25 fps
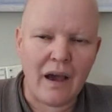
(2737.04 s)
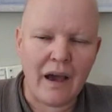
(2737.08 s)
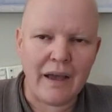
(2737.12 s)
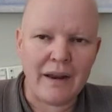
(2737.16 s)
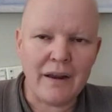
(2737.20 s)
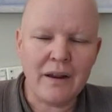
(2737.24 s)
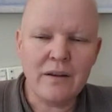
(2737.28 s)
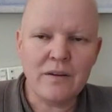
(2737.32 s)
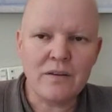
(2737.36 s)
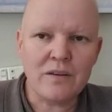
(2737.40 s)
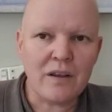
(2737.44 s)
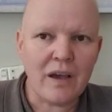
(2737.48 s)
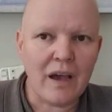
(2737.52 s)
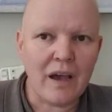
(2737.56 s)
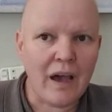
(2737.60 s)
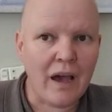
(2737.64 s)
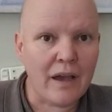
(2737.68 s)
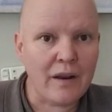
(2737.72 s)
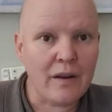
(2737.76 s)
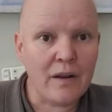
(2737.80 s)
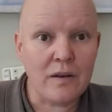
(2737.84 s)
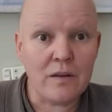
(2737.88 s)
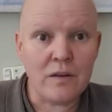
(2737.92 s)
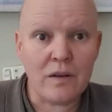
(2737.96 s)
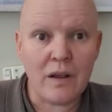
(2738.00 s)
I don't
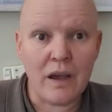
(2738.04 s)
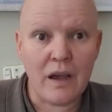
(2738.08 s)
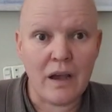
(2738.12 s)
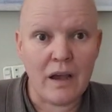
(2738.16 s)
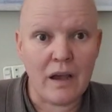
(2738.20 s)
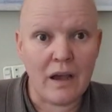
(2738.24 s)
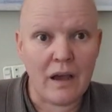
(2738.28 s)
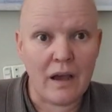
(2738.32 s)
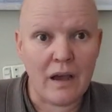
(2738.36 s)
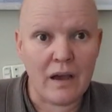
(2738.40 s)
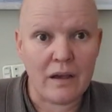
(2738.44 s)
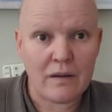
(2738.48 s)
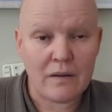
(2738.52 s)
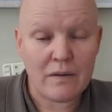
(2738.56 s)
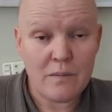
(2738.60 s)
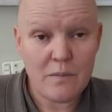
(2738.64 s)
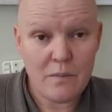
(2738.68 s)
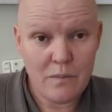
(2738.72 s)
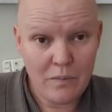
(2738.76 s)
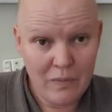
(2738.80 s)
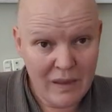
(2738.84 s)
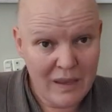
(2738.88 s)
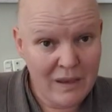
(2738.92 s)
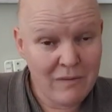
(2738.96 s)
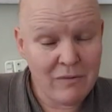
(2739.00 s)

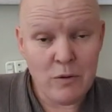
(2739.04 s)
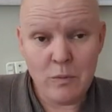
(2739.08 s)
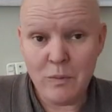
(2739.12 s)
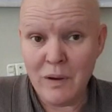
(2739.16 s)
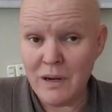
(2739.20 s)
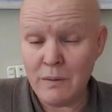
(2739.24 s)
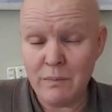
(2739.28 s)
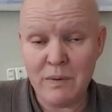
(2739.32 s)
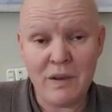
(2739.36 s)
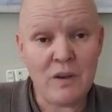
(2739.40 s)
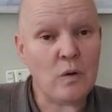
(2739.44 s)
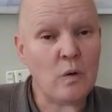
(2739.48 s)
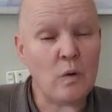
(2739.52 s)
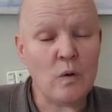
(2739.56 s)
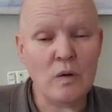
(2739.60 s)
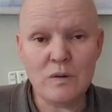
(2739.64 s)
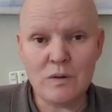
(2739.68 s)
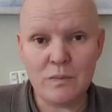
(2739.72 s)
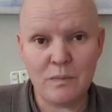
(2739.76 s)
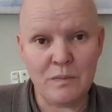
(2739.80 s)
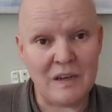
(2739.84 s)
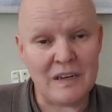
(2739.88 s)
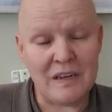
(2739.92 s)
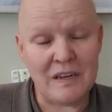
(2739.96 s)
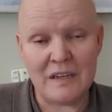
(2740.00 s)
even want to be
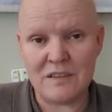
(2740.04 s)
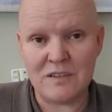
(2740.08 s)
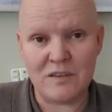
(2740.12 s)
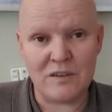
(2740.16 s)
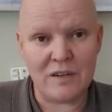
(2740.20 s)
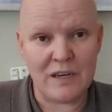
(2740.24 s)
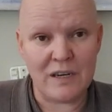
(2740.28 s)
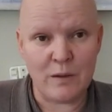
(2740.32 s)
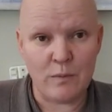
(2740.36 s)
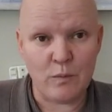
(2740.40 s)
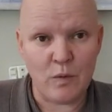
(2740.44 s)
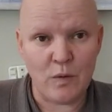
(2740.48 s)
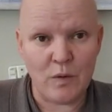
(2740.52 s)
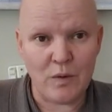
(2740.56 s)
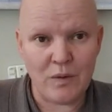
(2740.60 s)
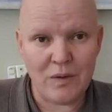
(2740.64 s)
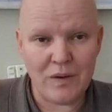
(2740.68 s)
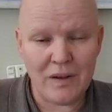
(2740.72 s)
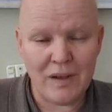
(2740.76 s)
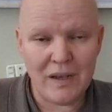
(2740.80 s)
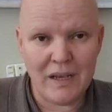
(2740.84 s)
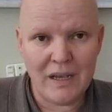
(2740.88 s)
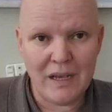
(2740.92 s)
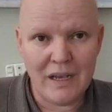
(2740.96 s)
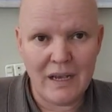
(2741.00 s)
called a knitter anymore,
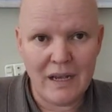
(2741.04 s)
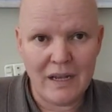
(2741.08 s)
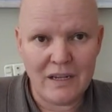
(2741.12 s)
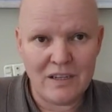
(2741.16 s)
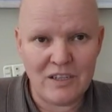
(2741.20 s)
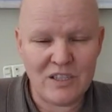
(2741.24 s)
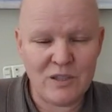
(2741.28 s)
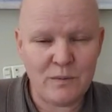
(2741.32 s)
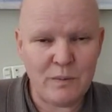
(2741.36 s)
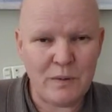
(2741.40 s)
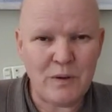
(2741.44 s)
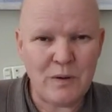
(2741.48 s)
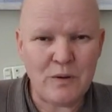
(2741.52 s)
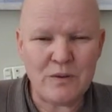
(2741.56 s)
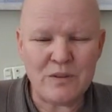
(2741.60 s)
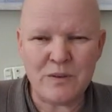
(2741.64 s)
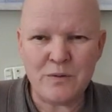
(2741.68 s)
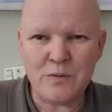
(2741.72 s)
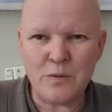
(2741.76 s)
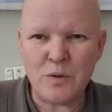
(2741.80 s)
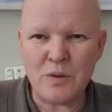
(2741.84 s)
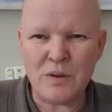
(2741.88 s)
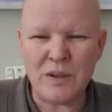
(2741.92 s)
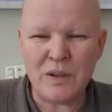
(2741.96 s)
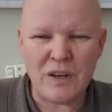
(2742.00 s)
just because
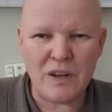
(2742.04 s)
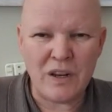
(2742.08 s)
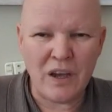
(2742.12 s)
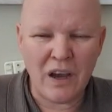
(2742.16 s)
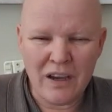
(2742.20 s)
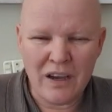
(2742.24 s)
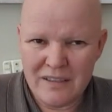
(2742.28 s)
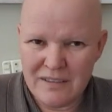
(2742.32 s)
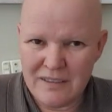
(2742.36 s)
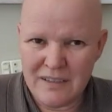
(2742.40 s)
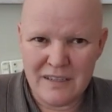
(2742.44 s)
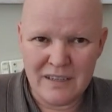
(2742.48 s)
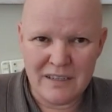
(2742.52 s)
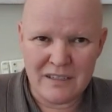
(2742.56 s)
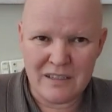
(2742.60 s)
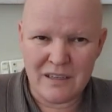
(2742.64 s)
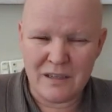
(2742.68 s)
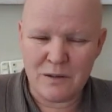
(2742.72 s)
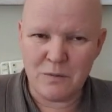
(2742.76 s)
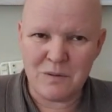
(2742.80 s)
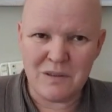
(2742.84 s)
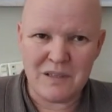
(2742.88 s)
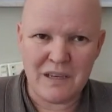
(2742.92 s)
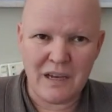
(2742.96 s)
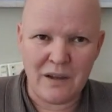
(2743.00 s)
of all the nastiness
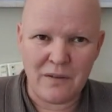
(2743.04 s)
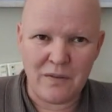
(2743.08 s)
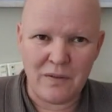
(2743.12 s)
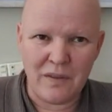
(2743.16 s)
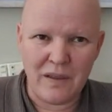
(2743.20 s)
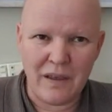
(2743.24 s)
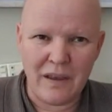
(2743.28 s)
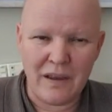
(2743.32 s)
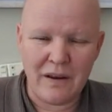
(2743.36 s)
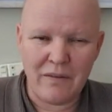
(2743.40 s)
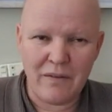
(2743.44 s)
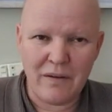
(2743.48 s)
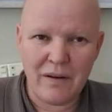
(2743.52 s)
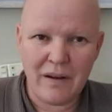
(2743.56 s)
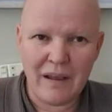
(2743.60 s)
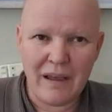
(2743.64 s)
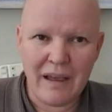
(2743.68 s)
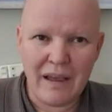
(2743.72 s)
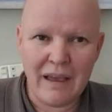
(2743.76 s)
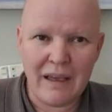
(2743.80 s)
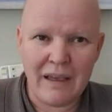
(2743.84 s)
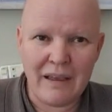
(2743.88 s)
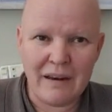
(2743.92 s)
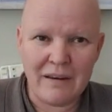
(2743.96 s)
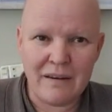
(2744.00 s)
that was out there.
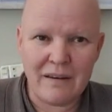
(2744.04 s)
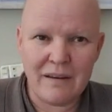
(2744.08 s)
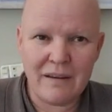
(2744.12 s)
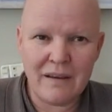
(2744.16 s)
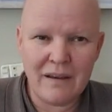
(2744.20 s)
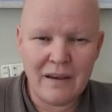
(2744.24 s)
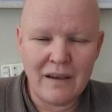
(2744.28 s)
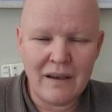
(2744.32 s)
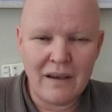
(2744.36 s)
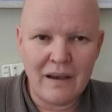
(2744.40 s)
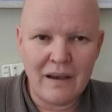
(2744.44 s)
And